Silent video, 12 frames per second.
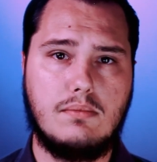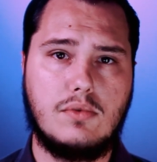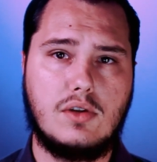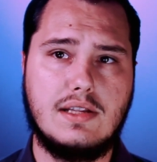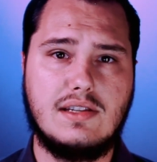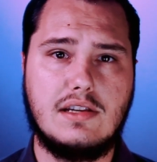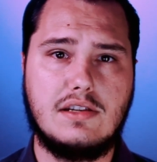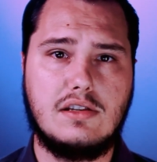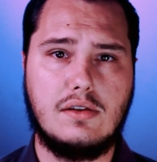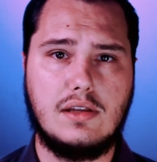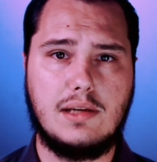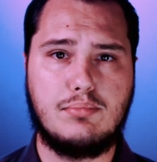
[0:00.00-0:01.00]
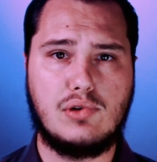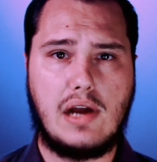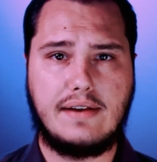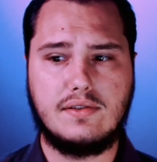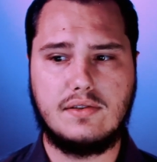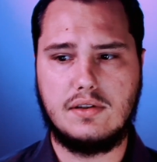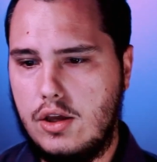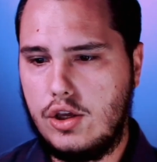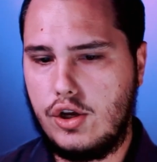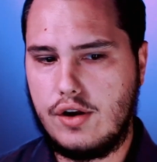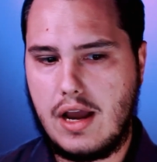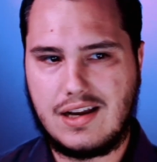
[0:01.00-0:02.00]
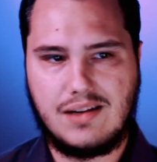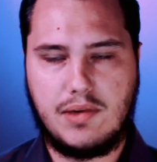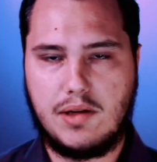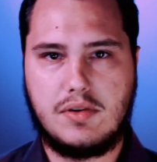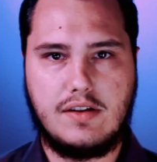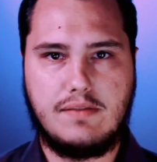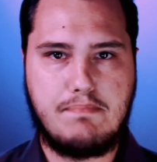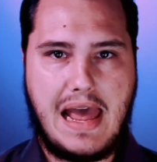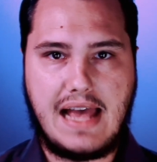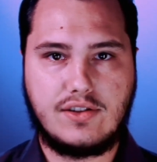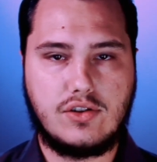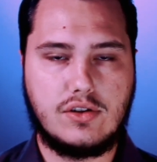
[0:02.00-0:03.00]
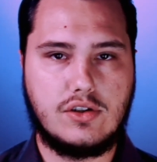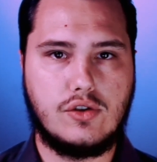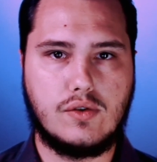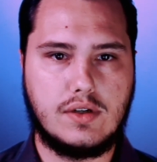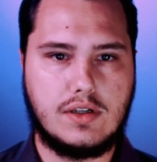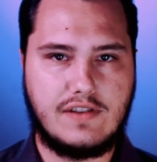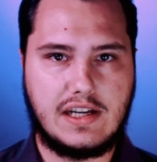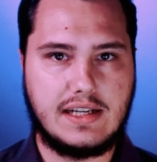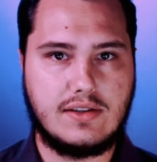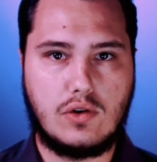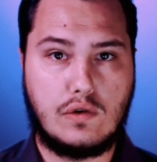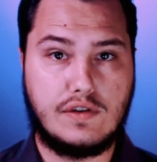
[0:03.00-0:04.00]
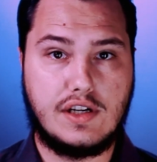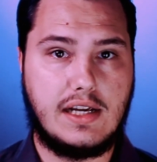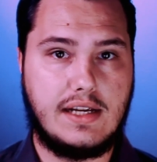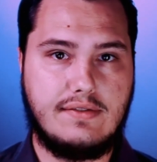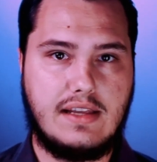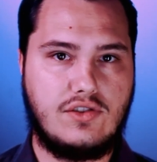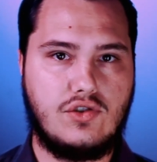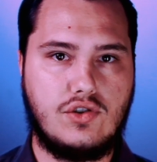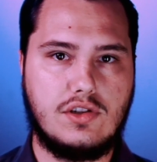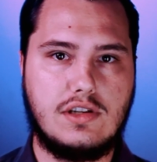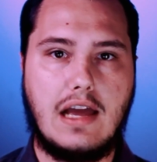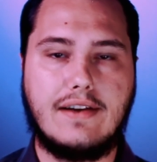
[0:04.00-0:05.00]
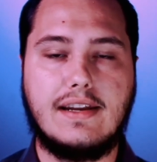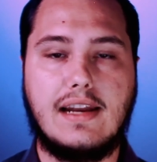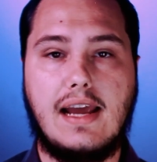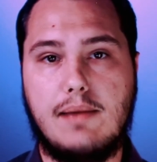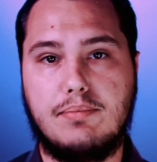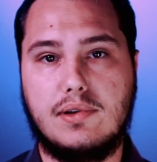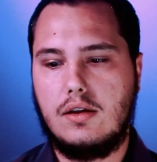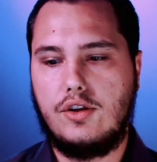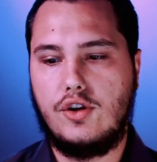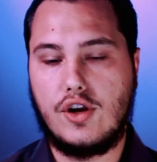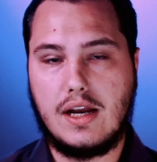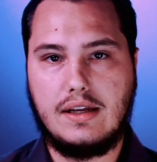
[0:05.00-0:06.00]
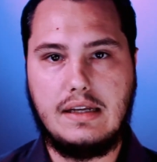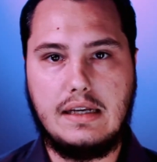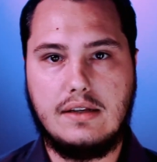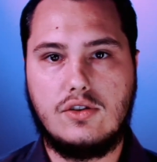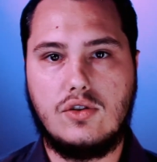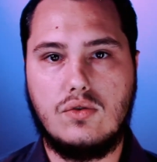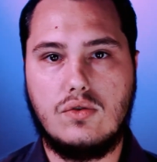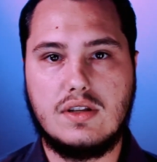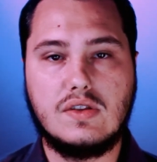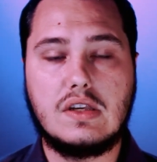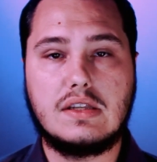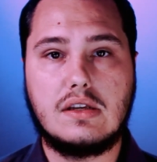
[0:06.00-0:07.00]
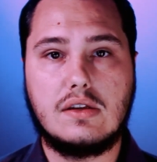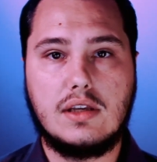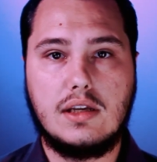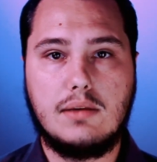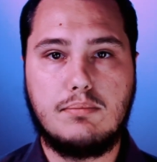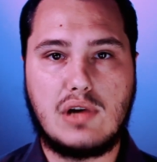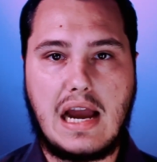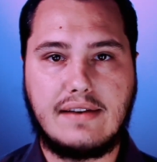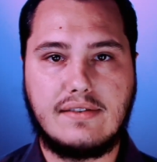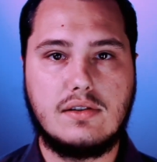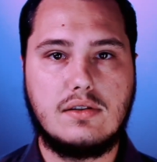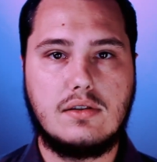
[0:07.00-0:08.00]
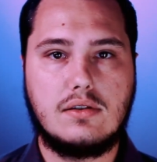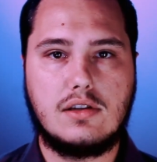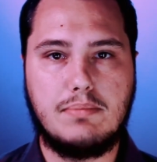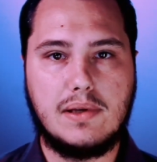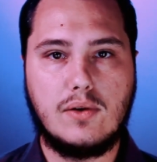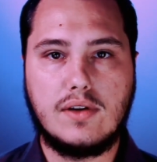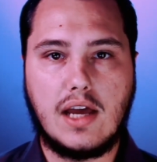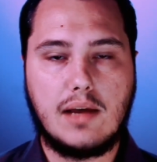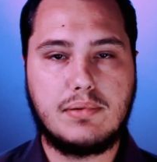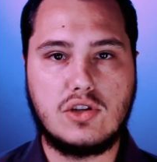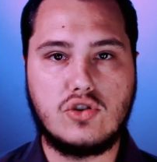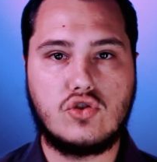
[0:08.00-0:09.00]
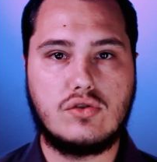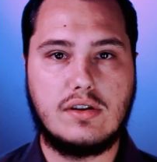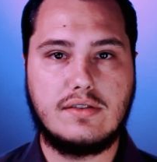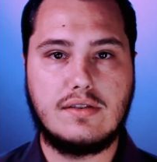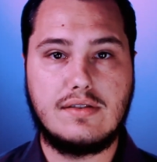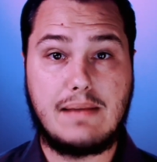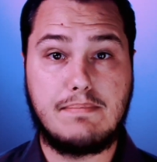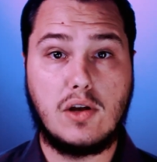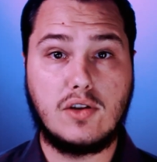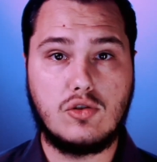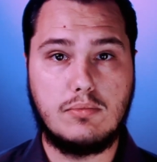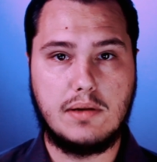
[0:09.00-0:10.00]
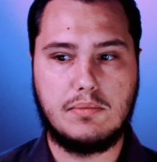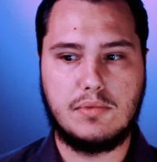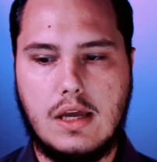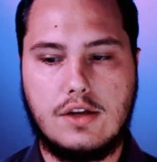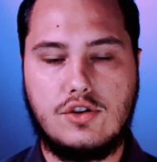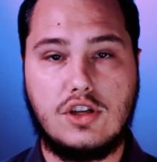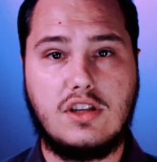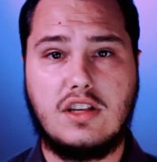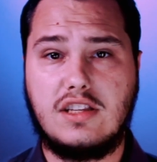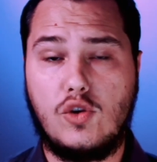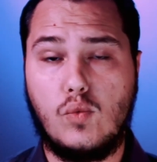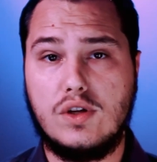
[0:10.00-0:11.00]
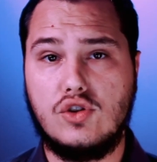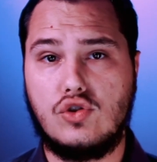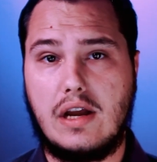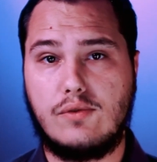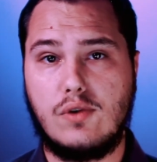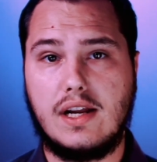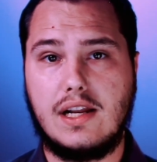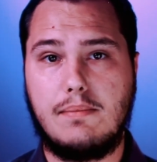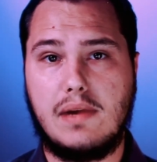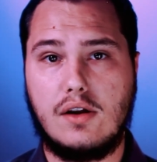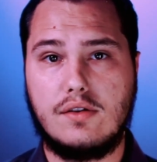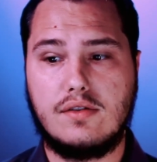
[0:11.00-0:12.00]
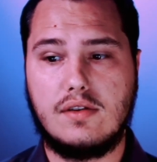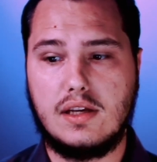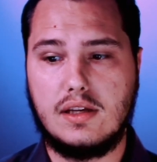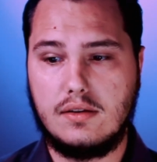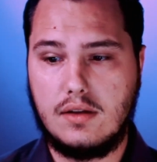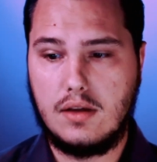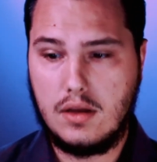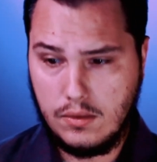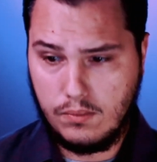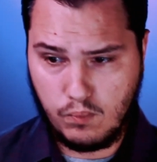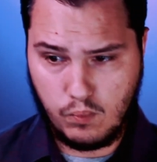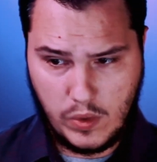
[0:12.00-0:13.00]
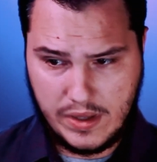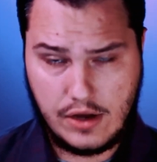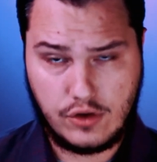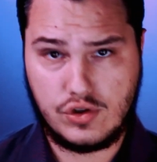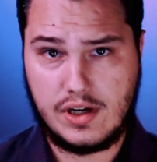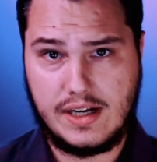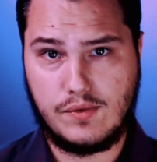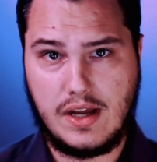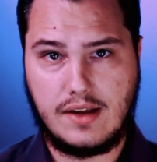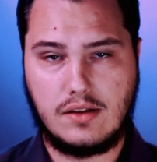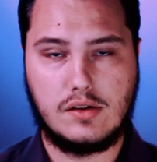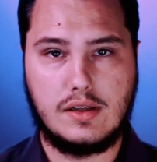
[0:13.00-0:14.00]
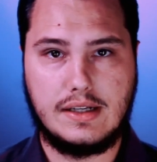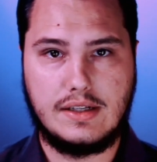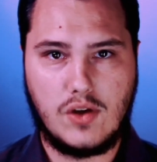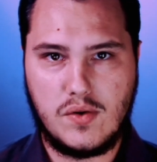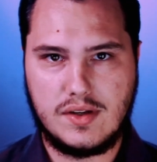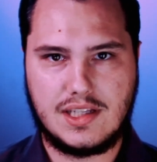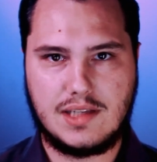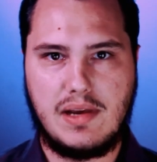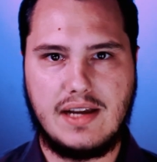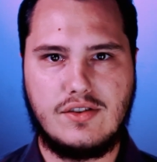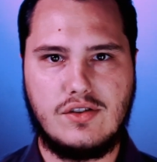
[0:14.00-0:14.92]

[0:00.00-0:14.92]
consistently practicing. You're not going to be able to master your device overnight. That's just not going to happen. You're going to need to consistently practice to build up and strengthen that muscle memory. Just as you wouldn't try running a marathon without training regularly, don't expect your